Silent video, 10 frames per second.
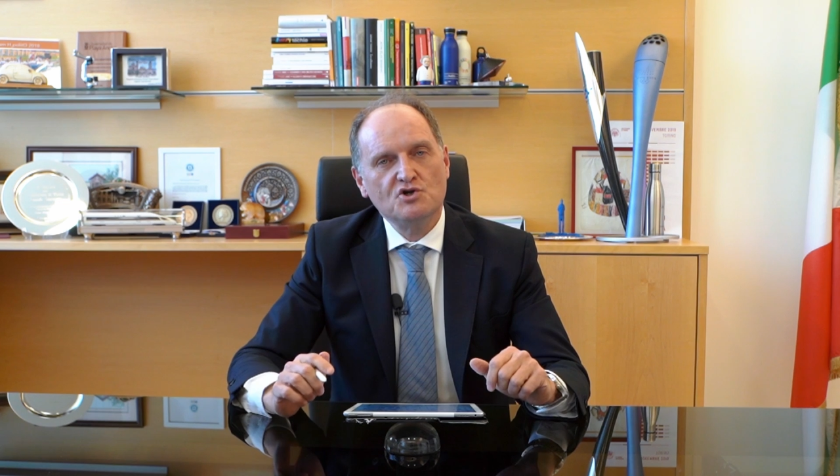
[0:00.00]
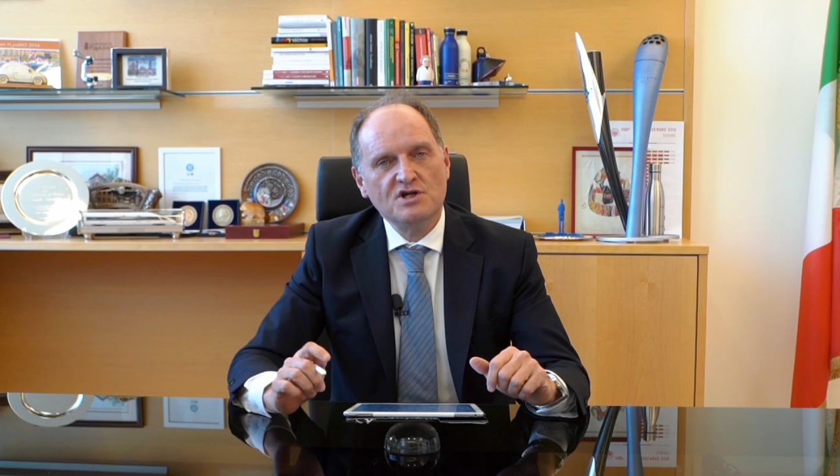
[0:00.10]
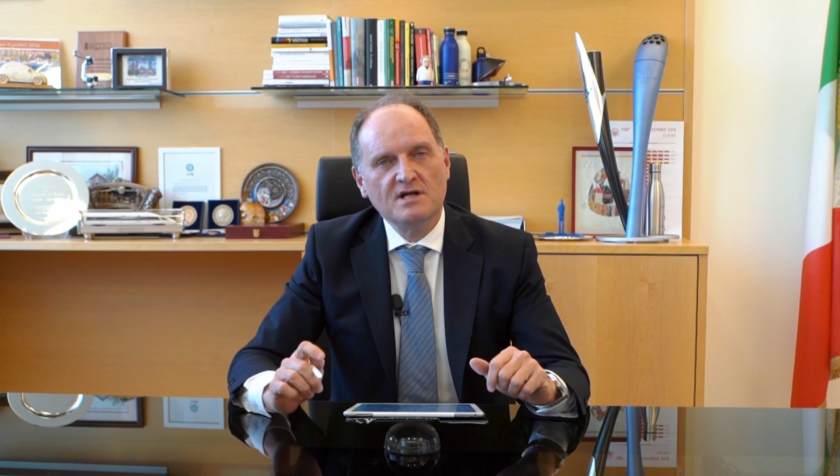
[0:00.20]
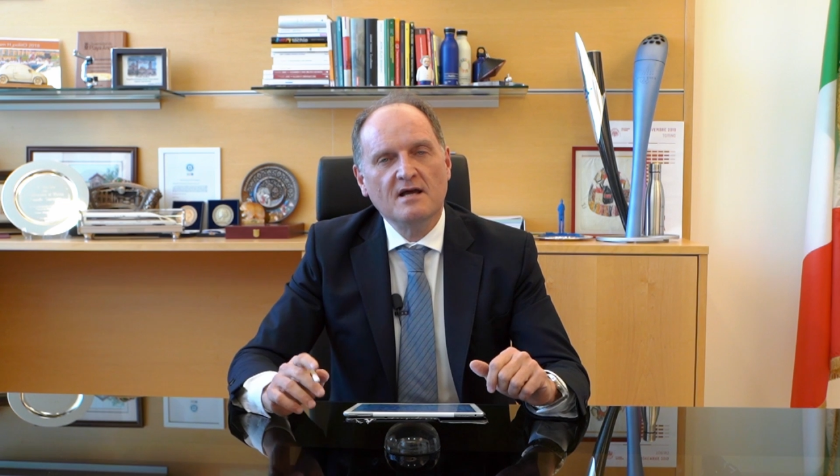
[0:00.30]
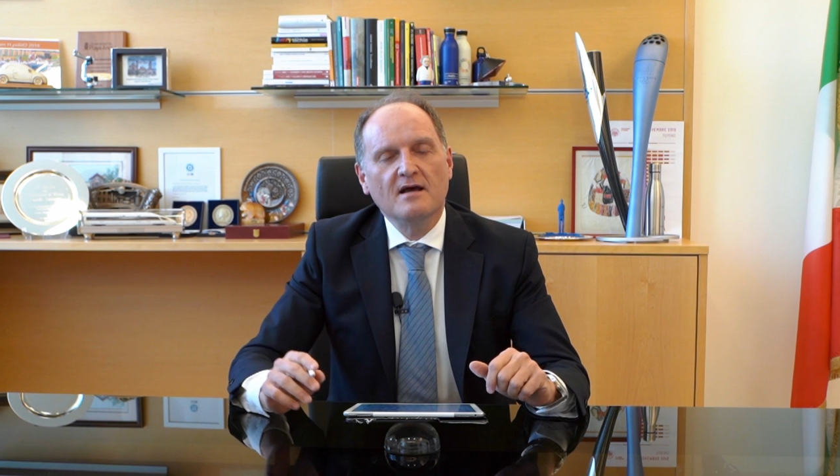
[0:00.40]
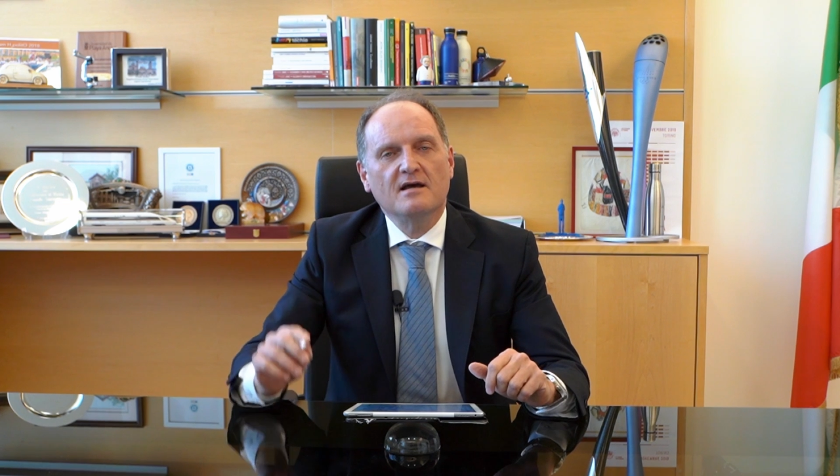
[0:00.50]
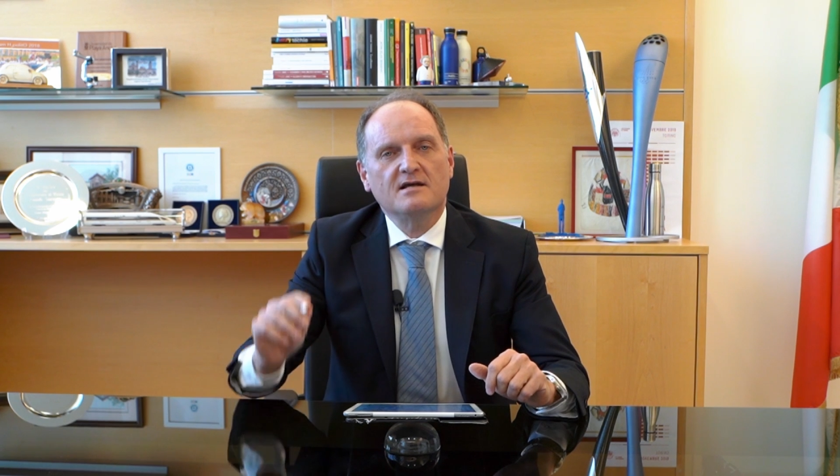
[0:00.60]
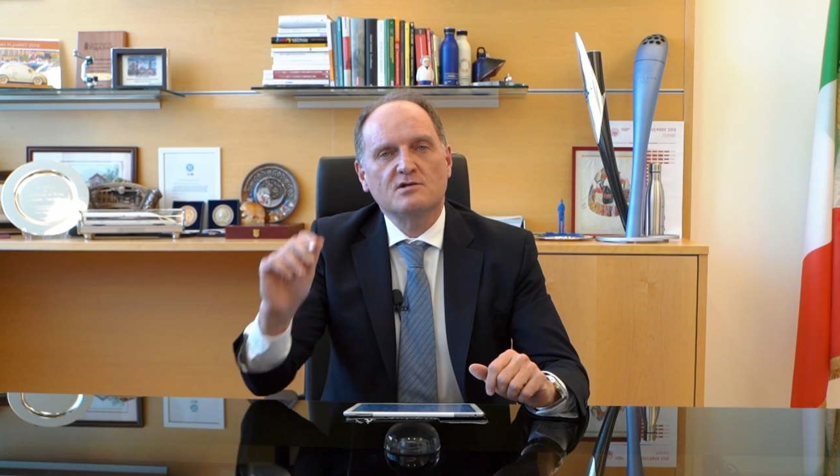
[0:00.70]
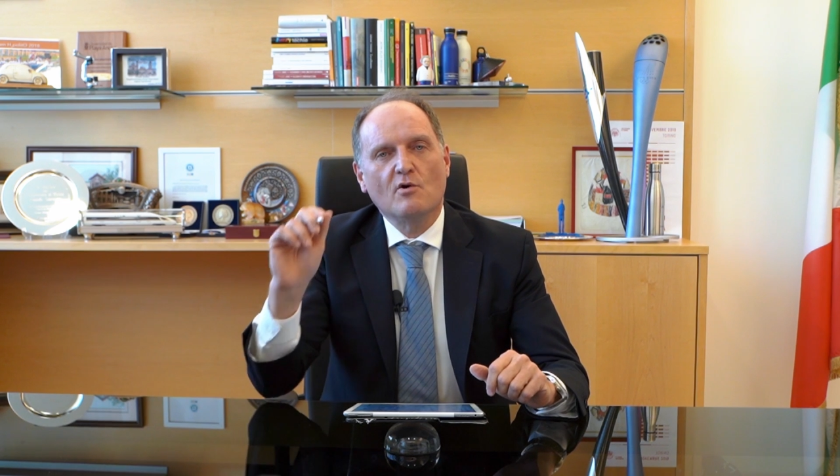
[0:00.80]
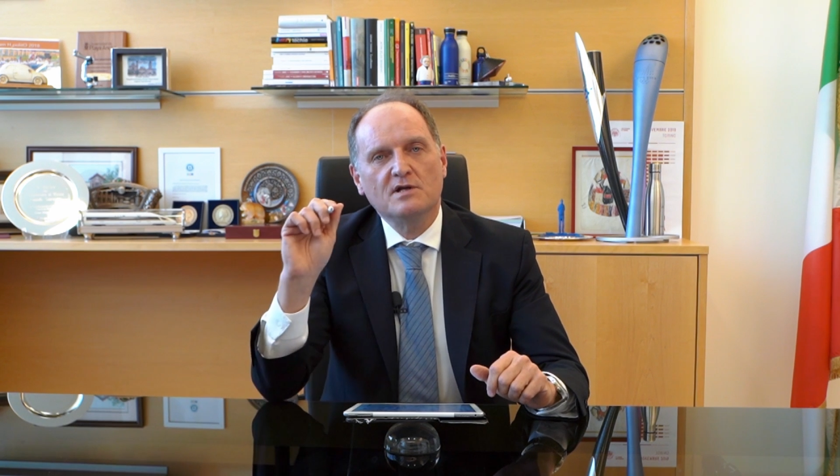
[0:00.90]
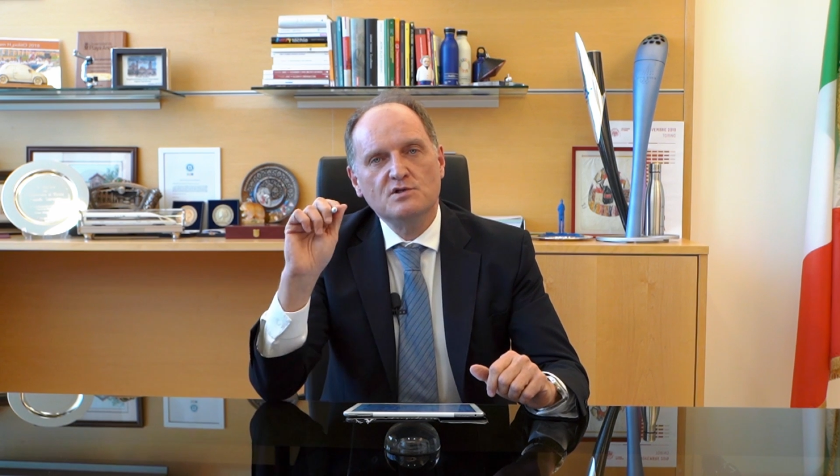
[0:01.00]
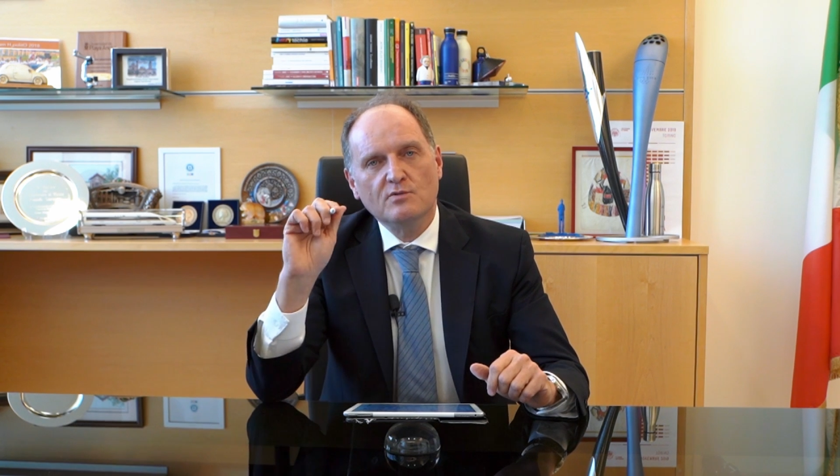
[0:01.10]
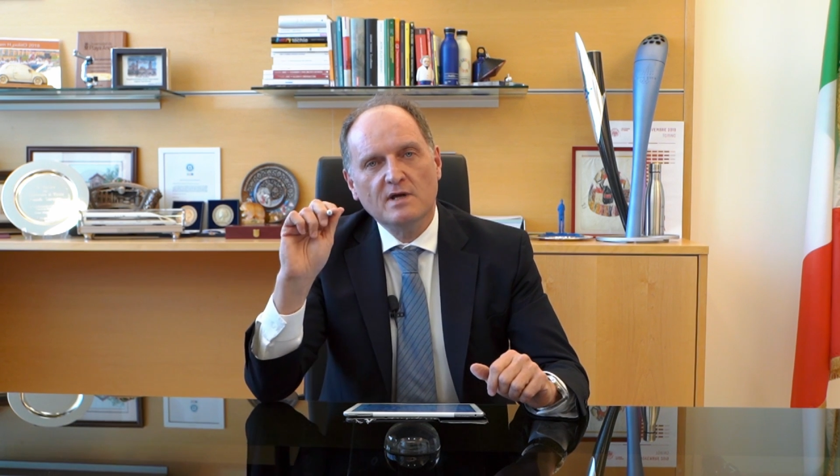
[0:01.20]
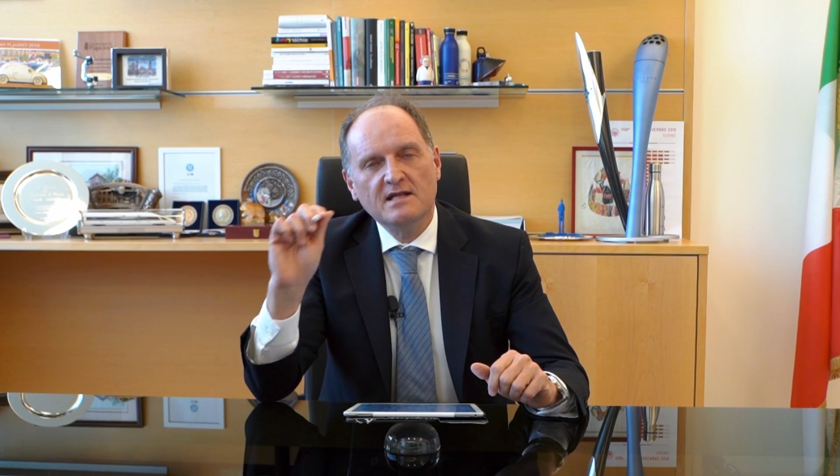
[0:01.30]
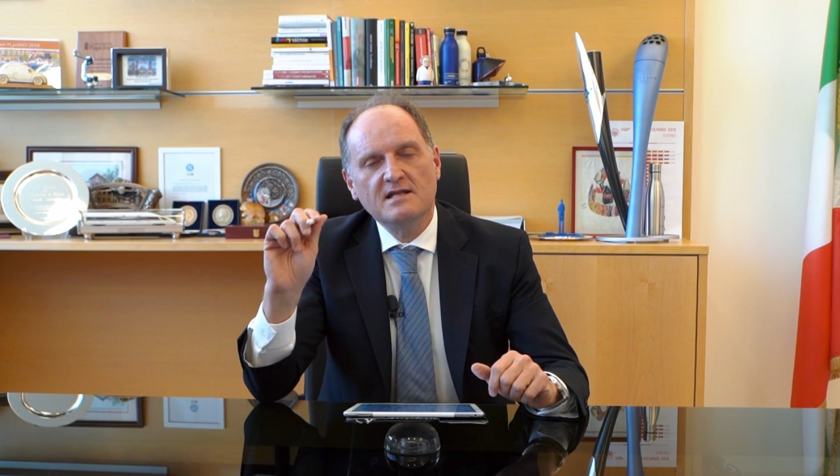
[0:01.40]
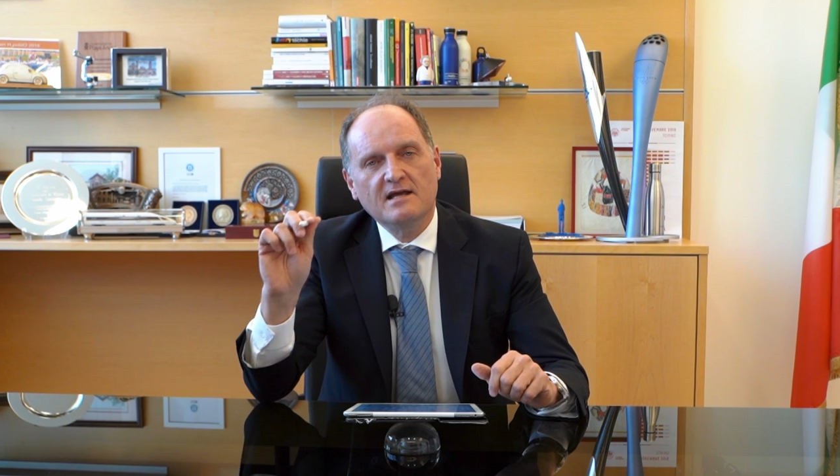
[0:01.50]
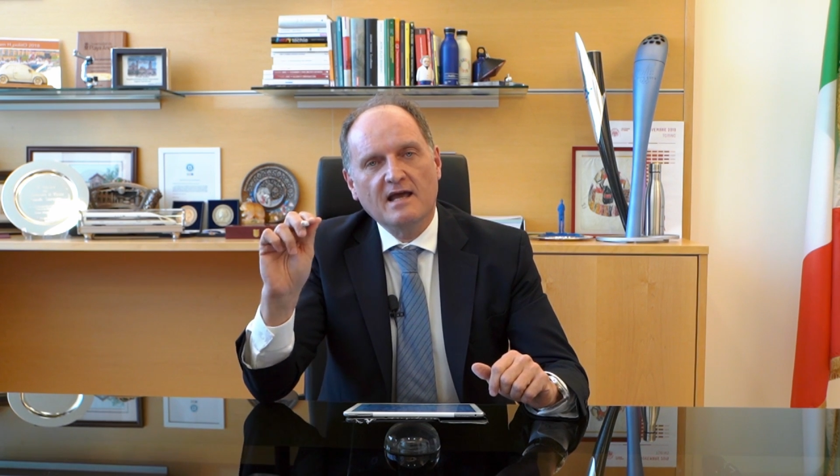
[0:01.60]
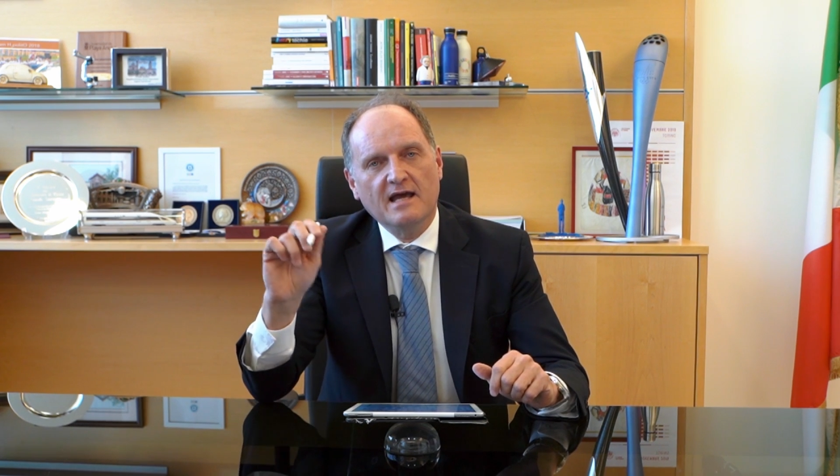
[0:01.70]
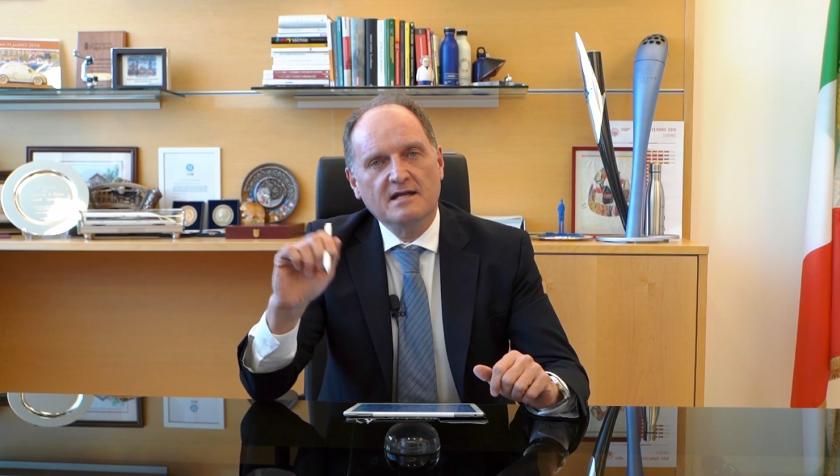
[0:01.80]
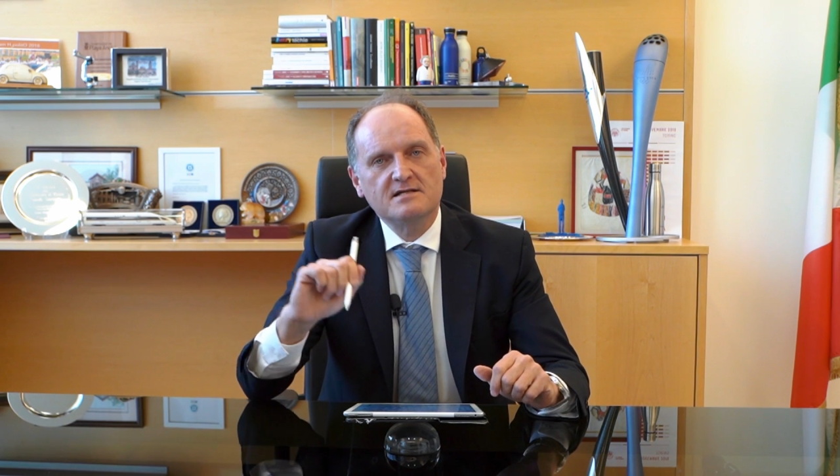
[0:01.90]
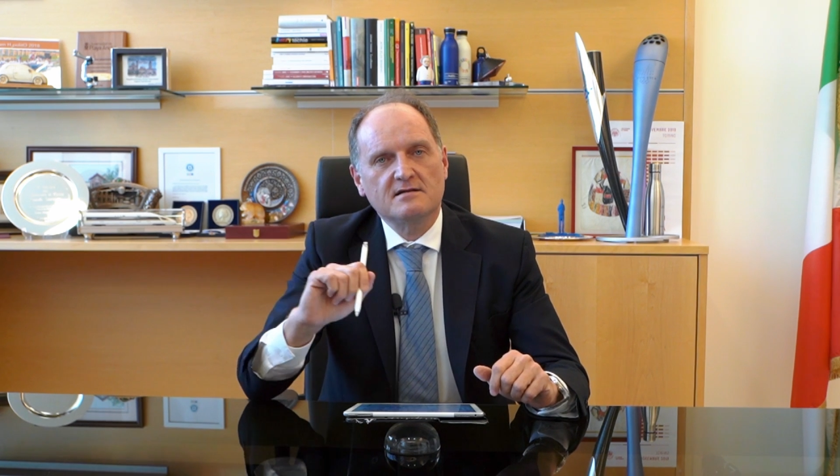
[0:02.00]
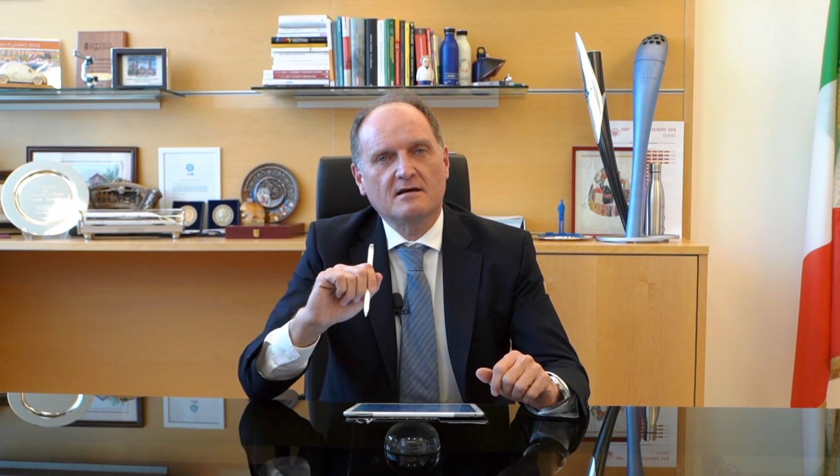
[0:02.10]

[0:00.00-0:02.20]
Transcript: she is going to indicate